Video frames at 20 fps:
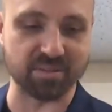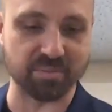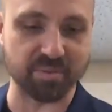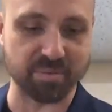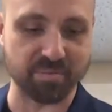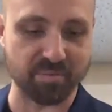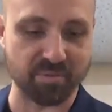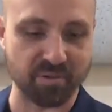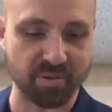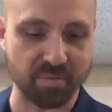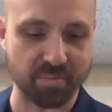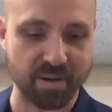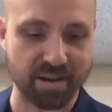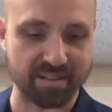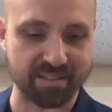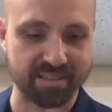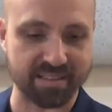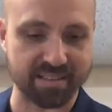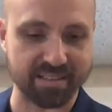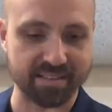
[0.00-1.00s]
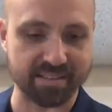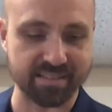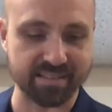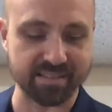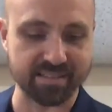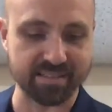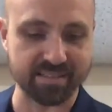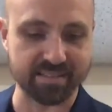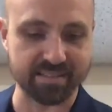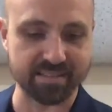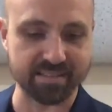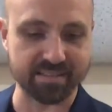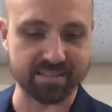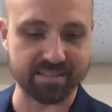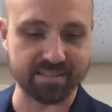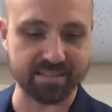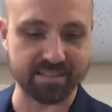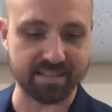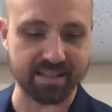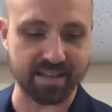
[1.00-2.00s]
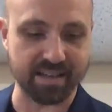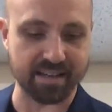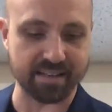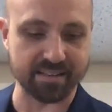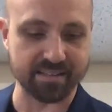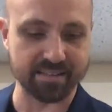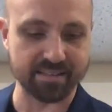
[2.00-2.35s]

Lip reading: bit more about this. Yeah.